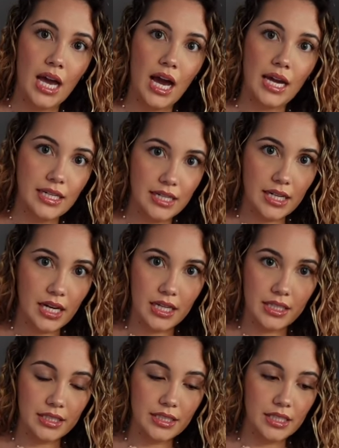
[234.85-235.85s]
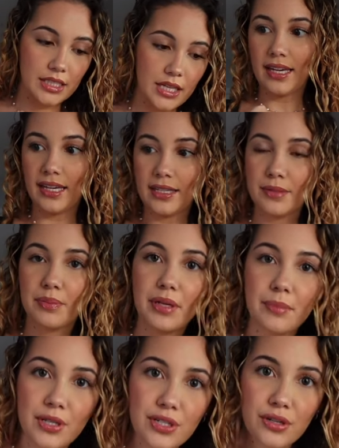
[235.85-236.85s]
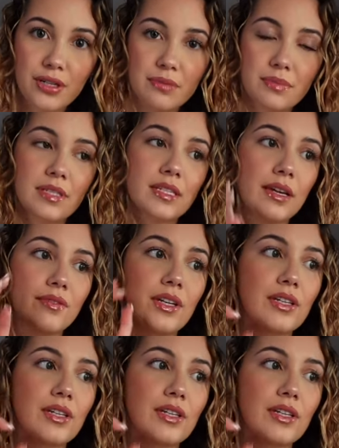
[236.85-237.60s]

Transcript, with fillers: I need a gun it's pretty much a Christmas gift.